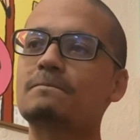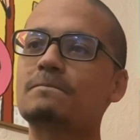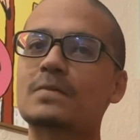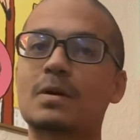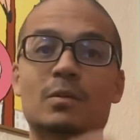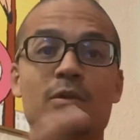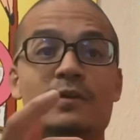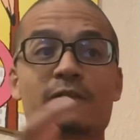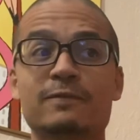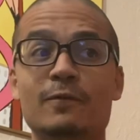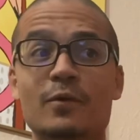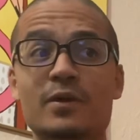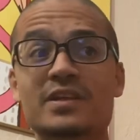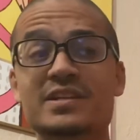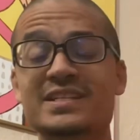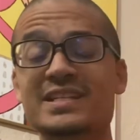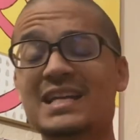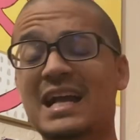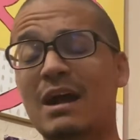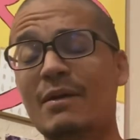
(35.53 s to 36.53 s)
I'm looking forward to
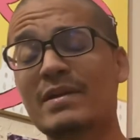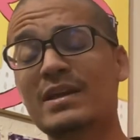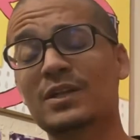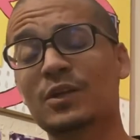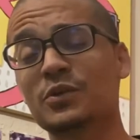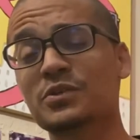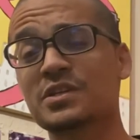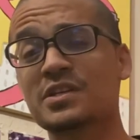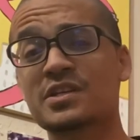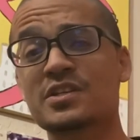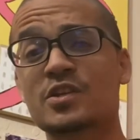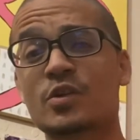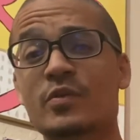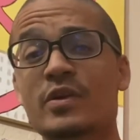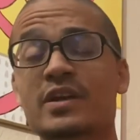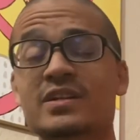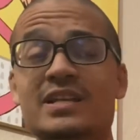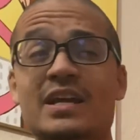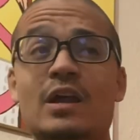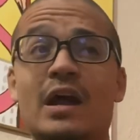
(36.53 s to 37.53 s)
seeing how he closes his
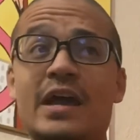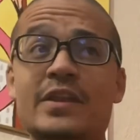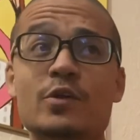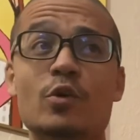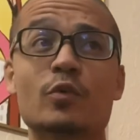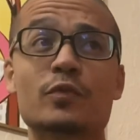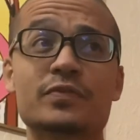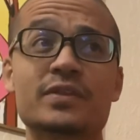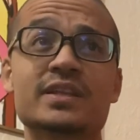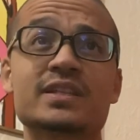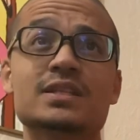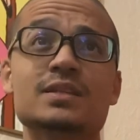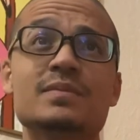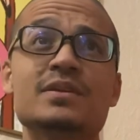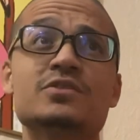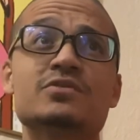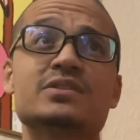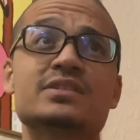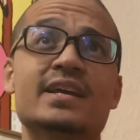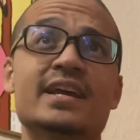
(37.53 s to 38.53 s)
career because I, I, don't think the
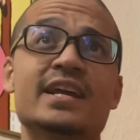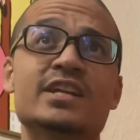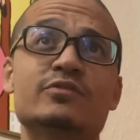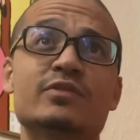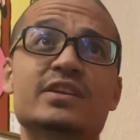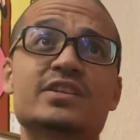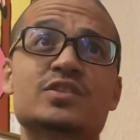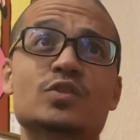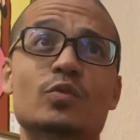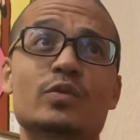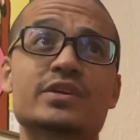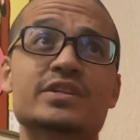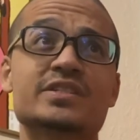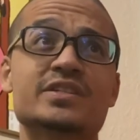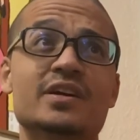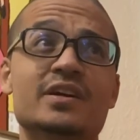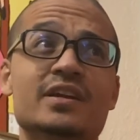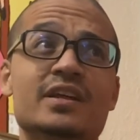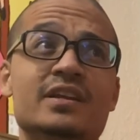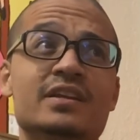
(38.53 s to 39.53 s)
Demetrius Andrade story is
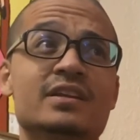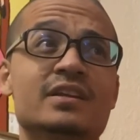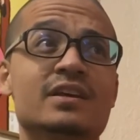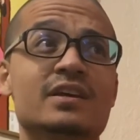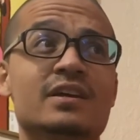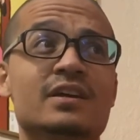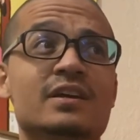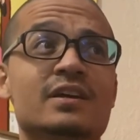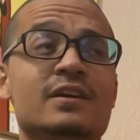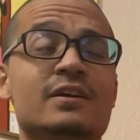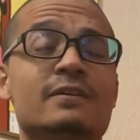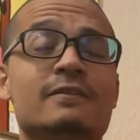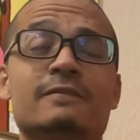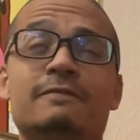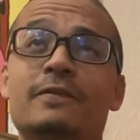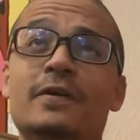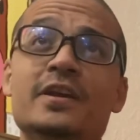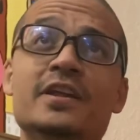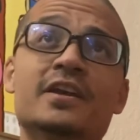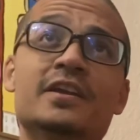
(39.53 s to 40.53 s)
done. And
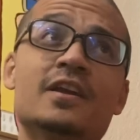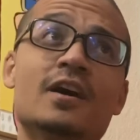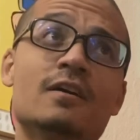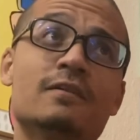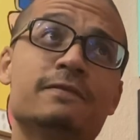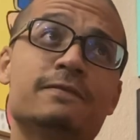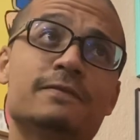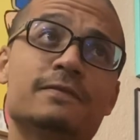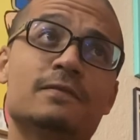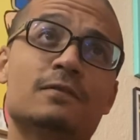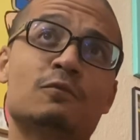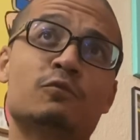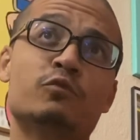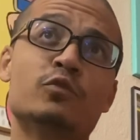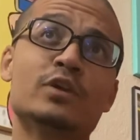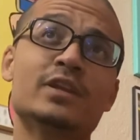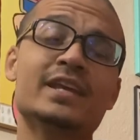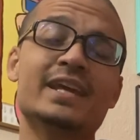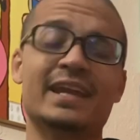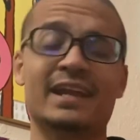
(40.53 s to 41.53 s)
funny enough,
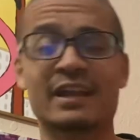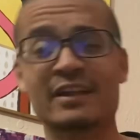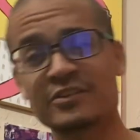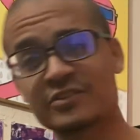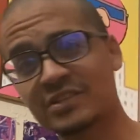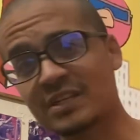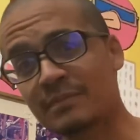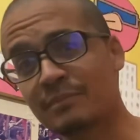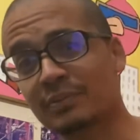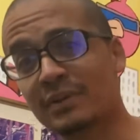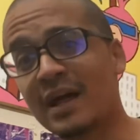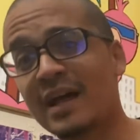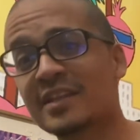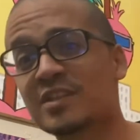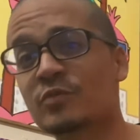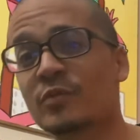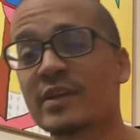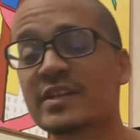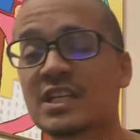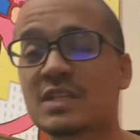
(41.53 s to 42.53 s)
really interesting plot
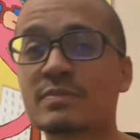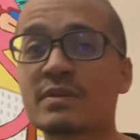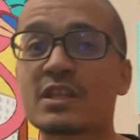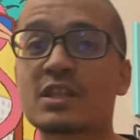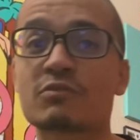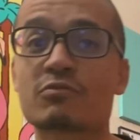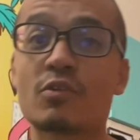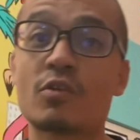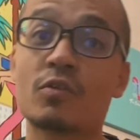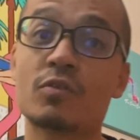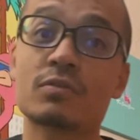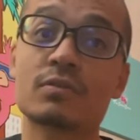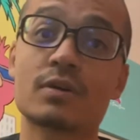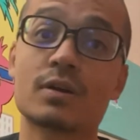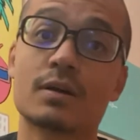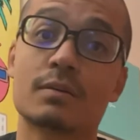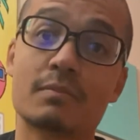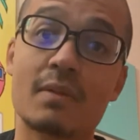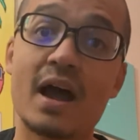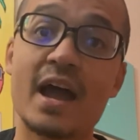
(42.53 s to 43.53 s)
twist has been thrown
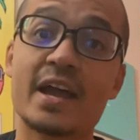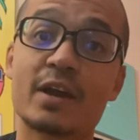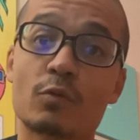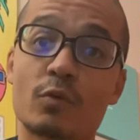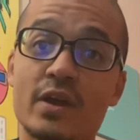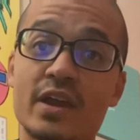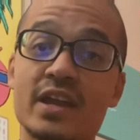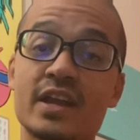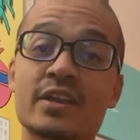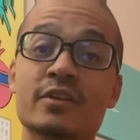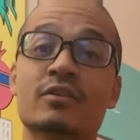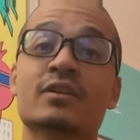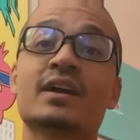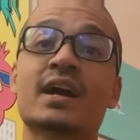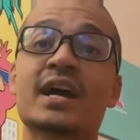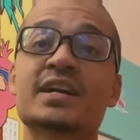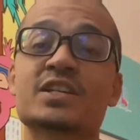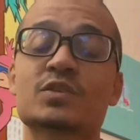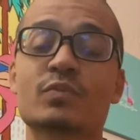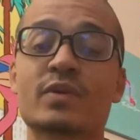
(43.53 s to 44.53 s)
my way and your
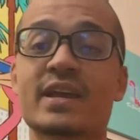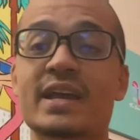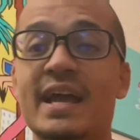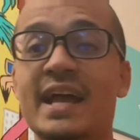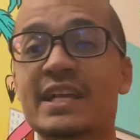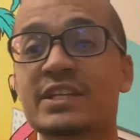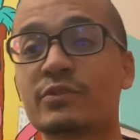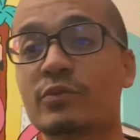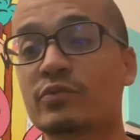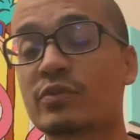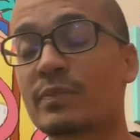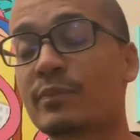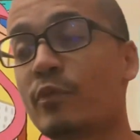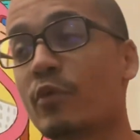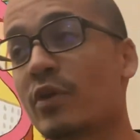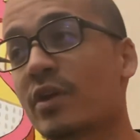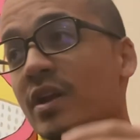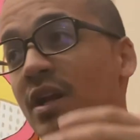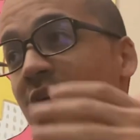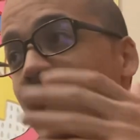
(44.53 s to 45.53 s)
guys' way as it was
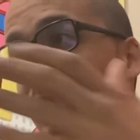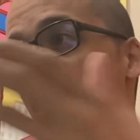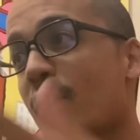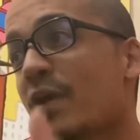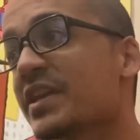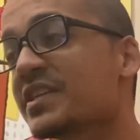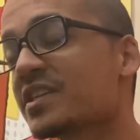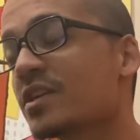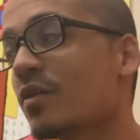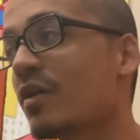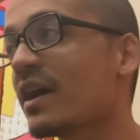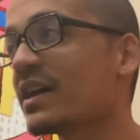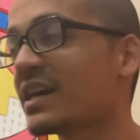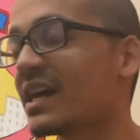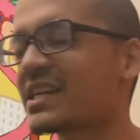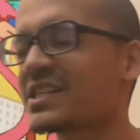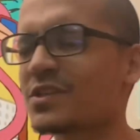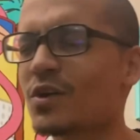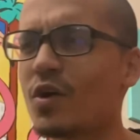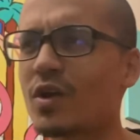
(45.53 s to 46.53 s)
reported a couple weeks ago. I,
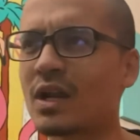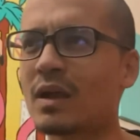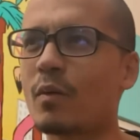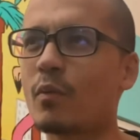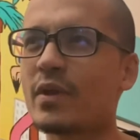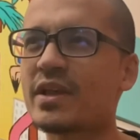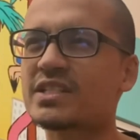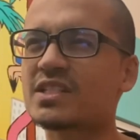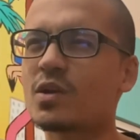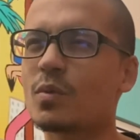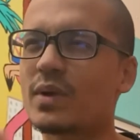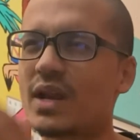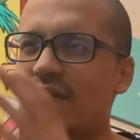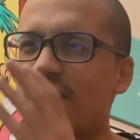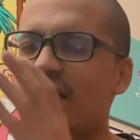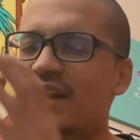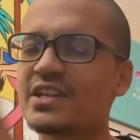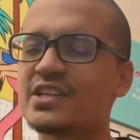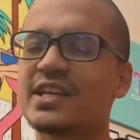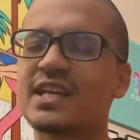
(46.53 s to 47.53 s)
I saw it a couple weeks ago, but never
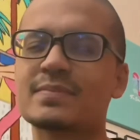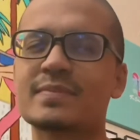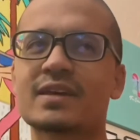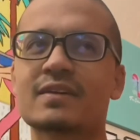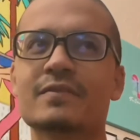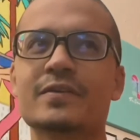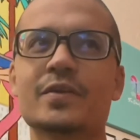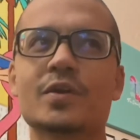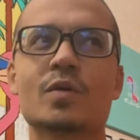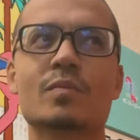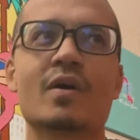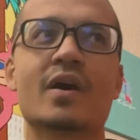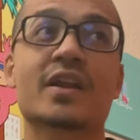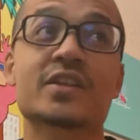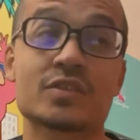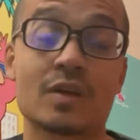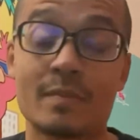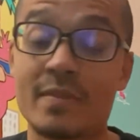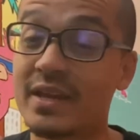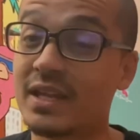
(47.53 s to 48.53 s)
had a chance to make a video about
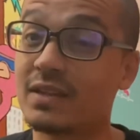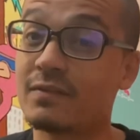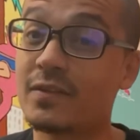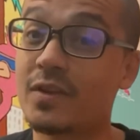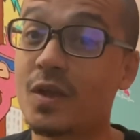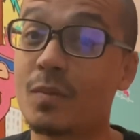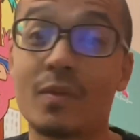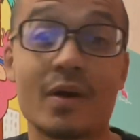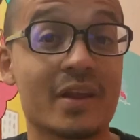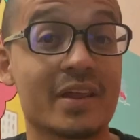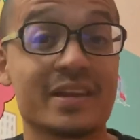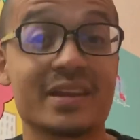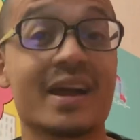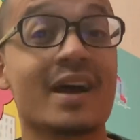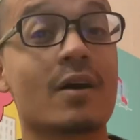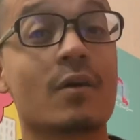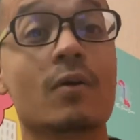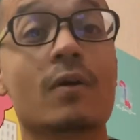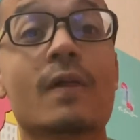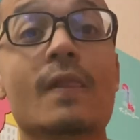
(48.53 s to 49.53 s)
it, so I'm making a video about it
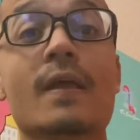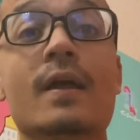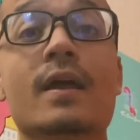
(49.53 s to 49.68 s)
now.